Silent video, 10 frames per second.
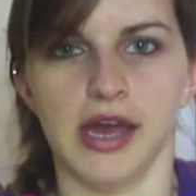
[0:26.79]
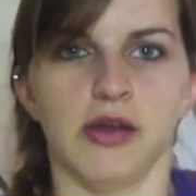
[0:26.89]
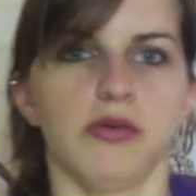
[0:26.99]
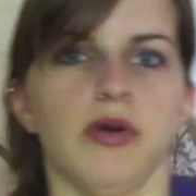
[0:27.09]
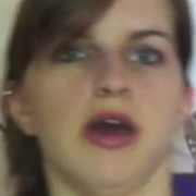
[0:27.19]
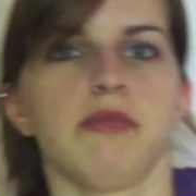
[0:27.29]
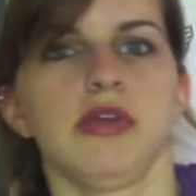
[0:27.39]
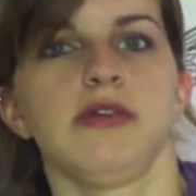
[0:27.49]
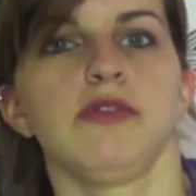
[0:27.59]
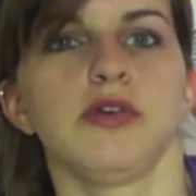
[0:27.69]
know how
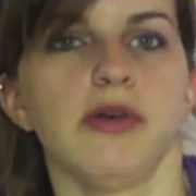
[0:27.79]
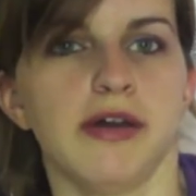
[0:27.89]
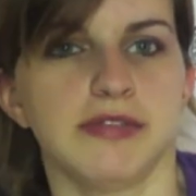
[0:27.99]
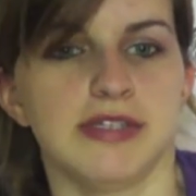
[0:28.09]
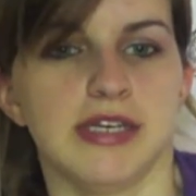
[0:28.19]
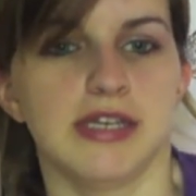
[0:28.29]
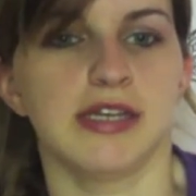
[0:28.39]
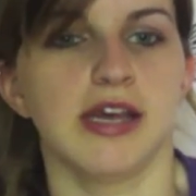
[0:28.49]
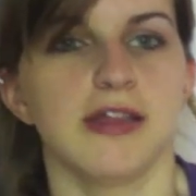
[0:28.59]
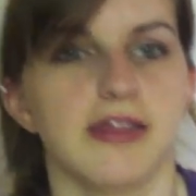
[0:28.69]
many of you have
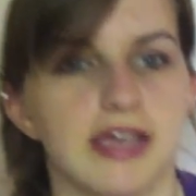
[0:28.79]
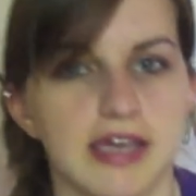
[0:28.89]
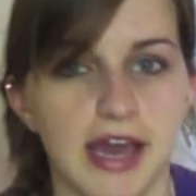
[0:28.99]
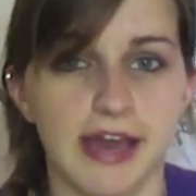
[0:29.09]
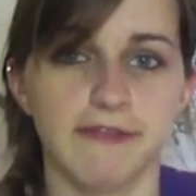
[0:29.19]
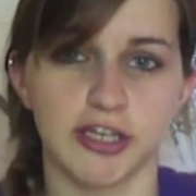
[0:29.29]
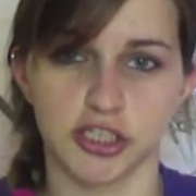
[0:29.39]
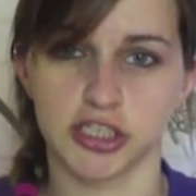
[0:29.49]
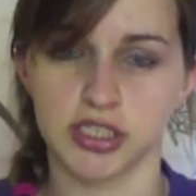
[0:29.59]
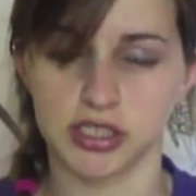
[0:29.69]
seen the
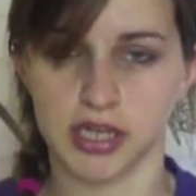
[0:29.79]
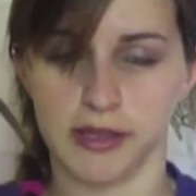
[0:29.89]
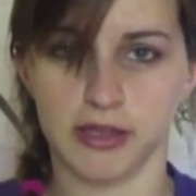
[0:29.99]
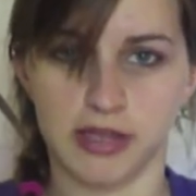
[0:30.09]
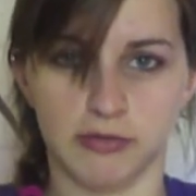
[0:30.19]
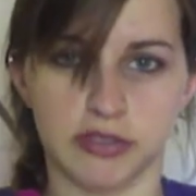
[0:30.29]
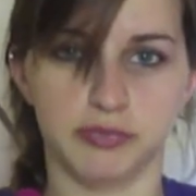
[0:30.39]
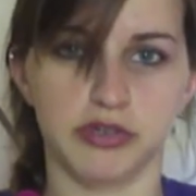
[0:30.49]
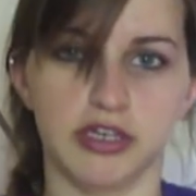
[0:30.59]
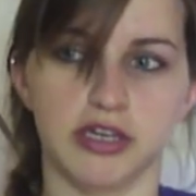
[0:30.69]
Avengers. I thought that was
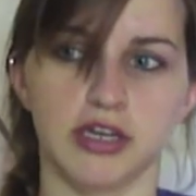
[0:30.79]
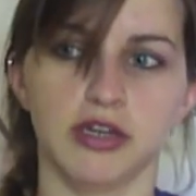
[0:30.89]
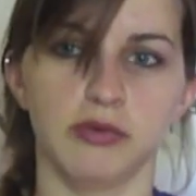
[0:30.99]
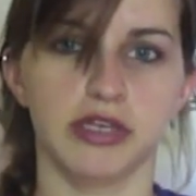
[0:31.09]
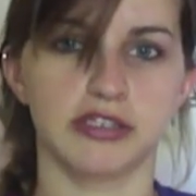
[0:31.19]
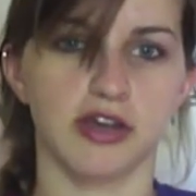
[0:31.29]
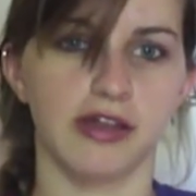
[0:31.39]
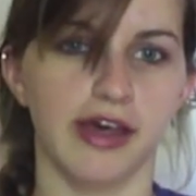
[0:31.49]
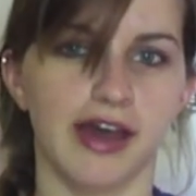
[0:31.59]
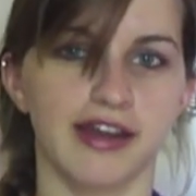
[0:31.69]
pretty good. We saw
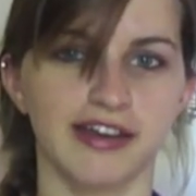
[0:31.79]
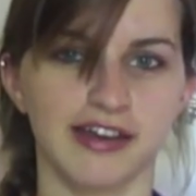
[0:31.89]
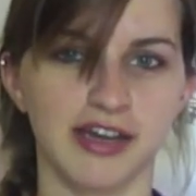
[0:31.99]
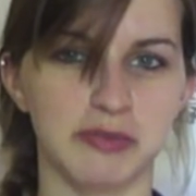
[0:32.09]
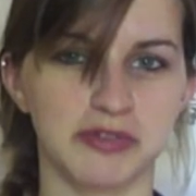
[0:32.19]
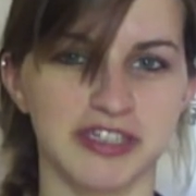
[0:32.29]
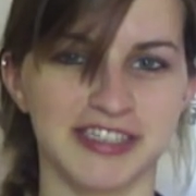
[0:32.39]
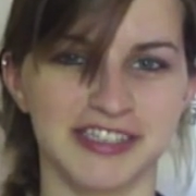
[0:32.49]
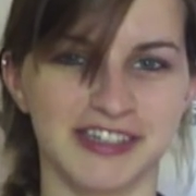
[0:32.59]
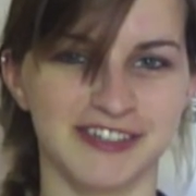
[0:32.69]
that a couple
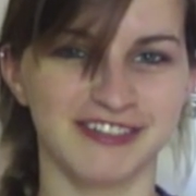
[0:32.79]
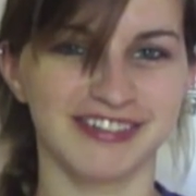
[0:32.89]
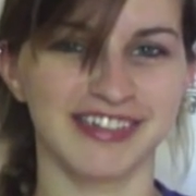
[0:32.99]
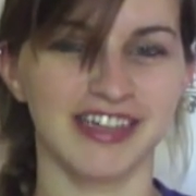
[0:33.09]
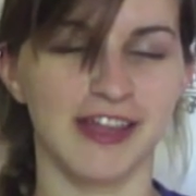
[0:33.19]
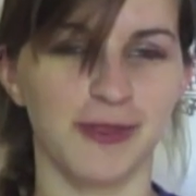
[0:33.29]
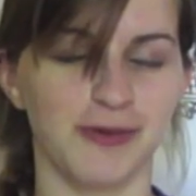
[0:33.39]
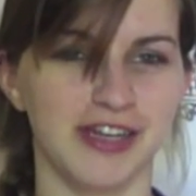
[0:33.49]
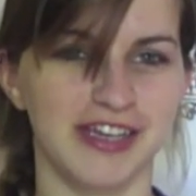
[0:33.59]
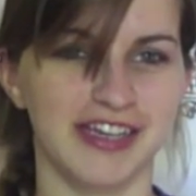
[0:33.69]
days ago in
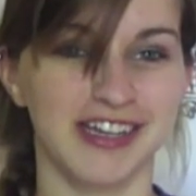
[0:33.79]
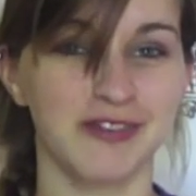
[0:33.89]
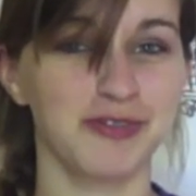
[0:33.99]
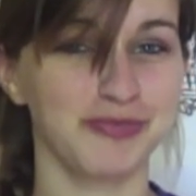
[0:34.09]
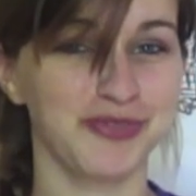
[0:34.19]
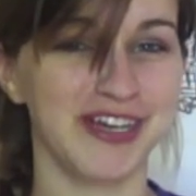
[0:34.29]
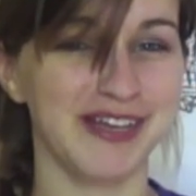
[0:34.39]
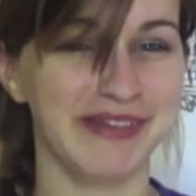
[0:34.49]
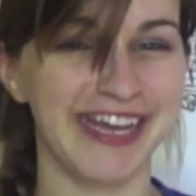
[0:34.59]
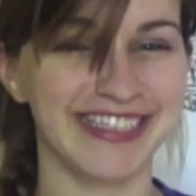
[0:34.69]
3D. Pretty
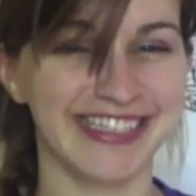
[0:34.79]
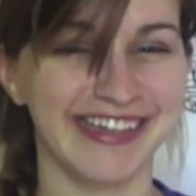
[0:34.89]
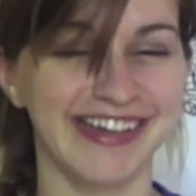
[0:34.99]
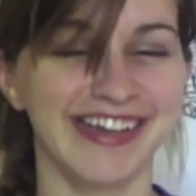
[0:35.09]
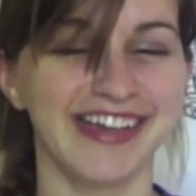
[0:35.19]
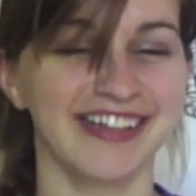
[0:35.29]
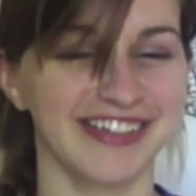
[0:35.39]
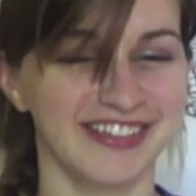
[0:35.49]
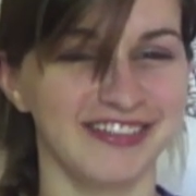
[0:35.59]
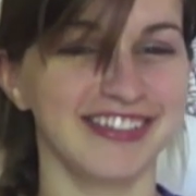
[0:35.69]
amazing.
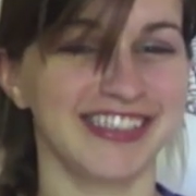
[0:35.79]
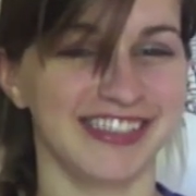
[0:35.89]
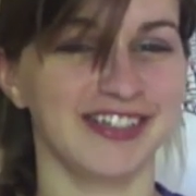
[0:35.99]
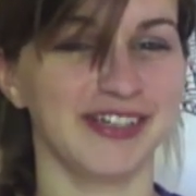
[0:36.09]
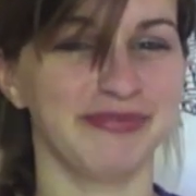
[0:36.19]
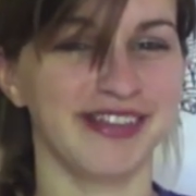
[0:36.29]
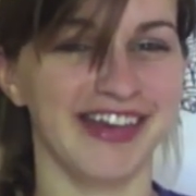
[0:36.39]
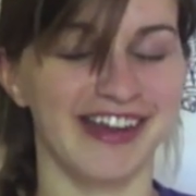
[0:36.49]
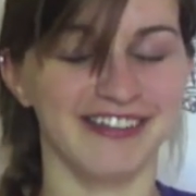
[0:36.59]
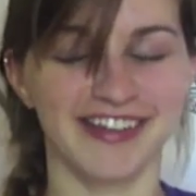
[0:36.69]
Just gonna put
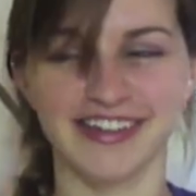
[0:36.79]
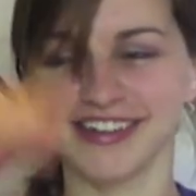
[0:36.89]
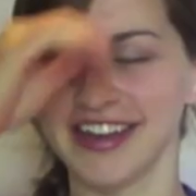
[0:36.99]
that out there.